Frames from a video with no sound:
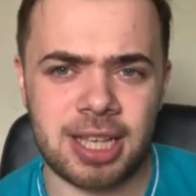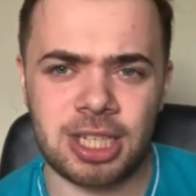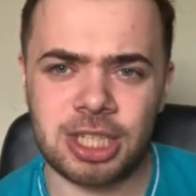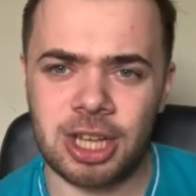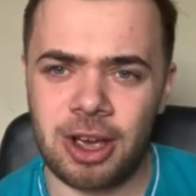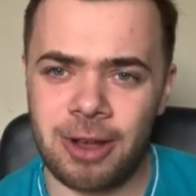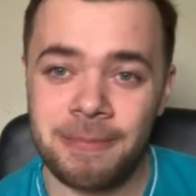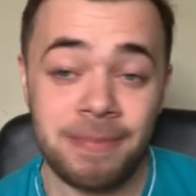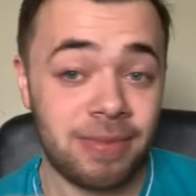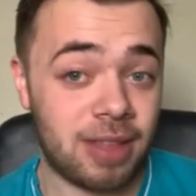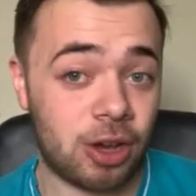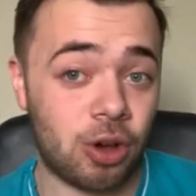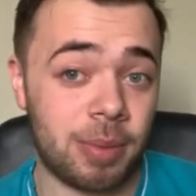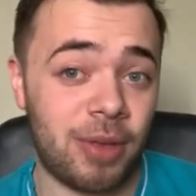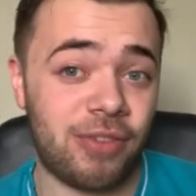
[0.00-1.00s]
So they've
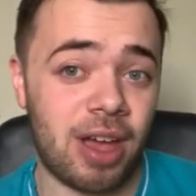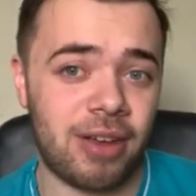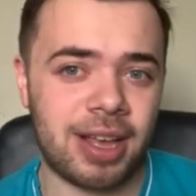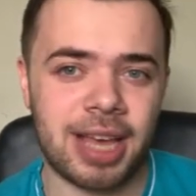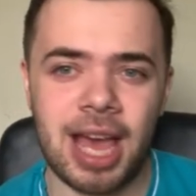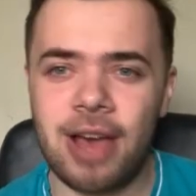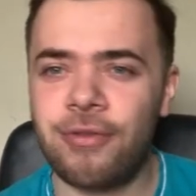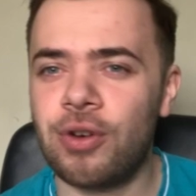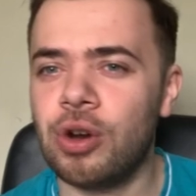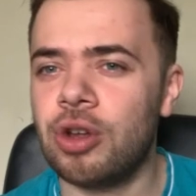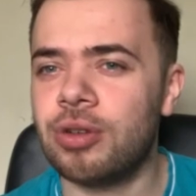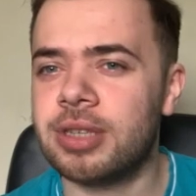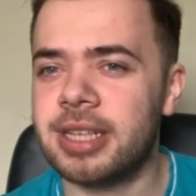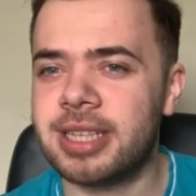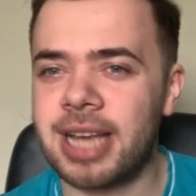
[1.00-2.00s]
got to be very careful,
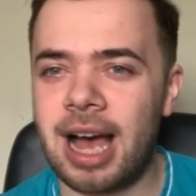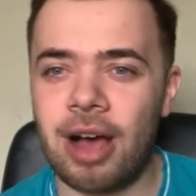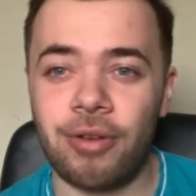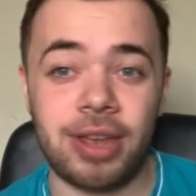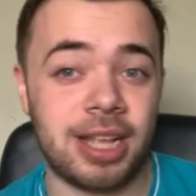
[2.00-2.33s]
Luton Town,